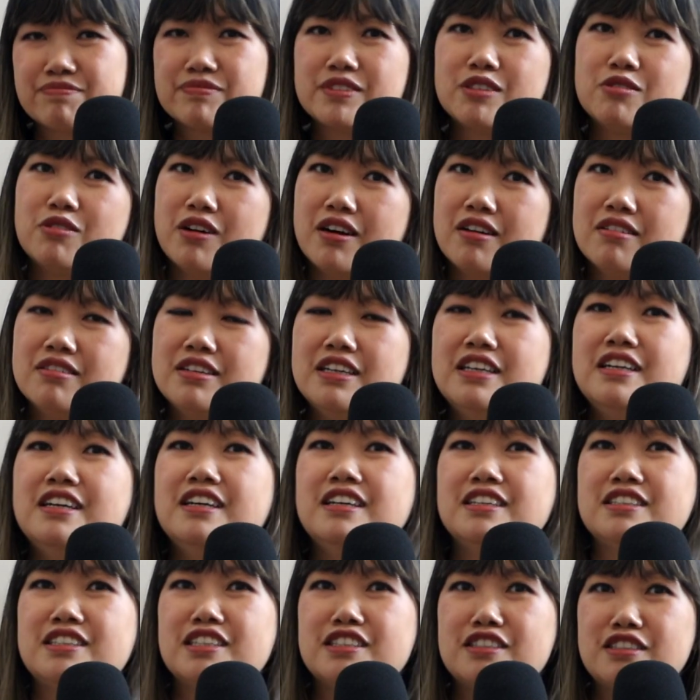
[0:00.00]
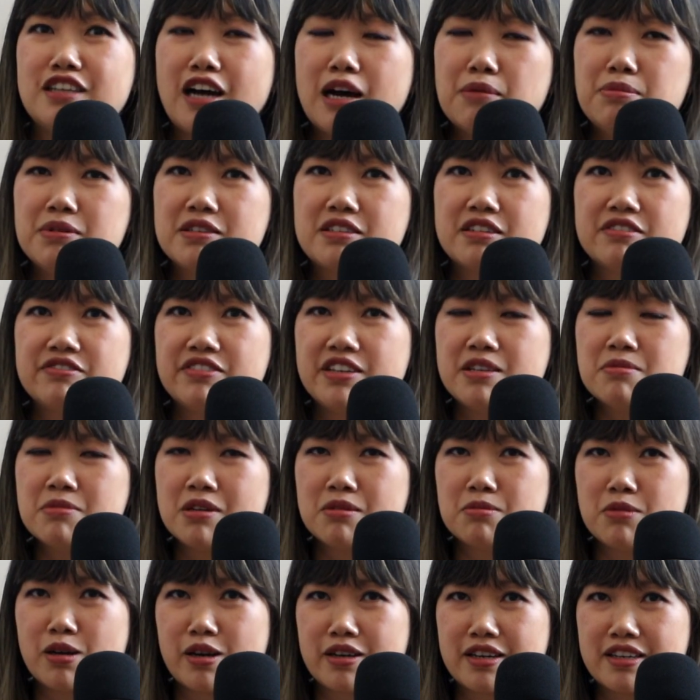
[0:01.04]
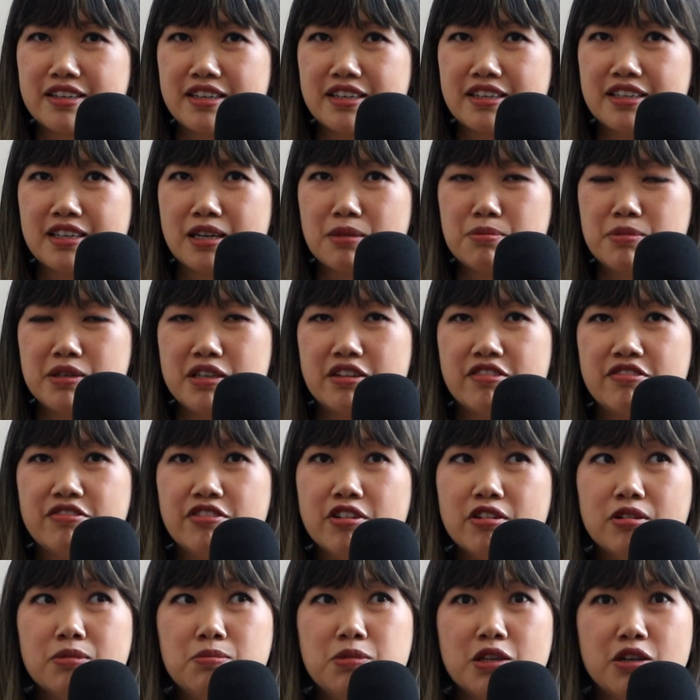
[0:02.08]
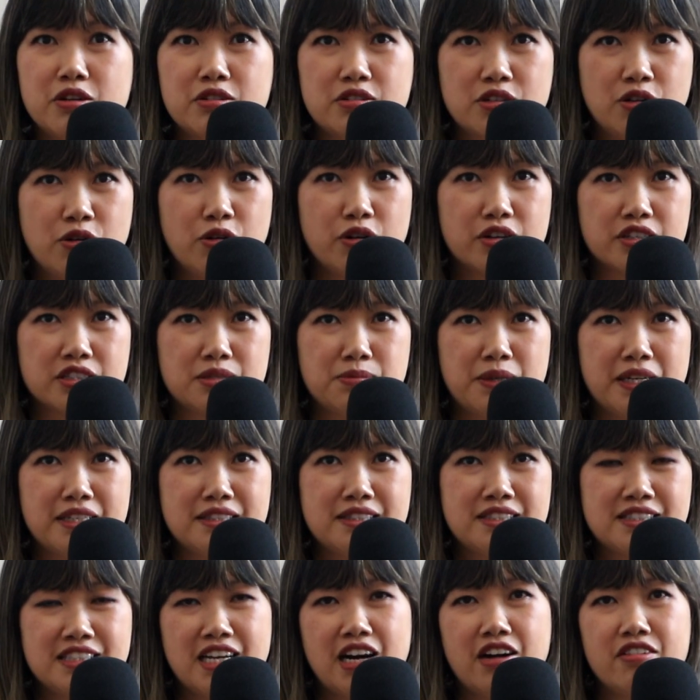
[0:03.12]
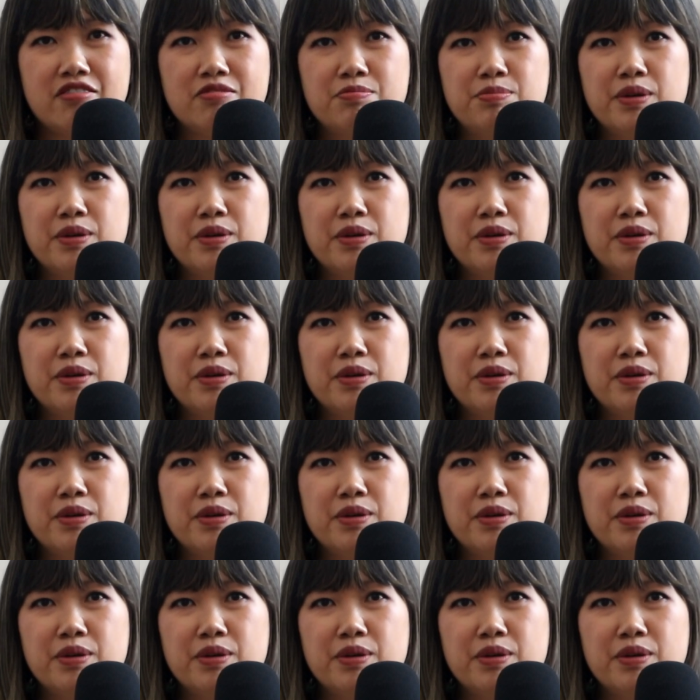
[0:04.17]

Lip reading: Well, this topic of email marketing can be a full-blown course by itself,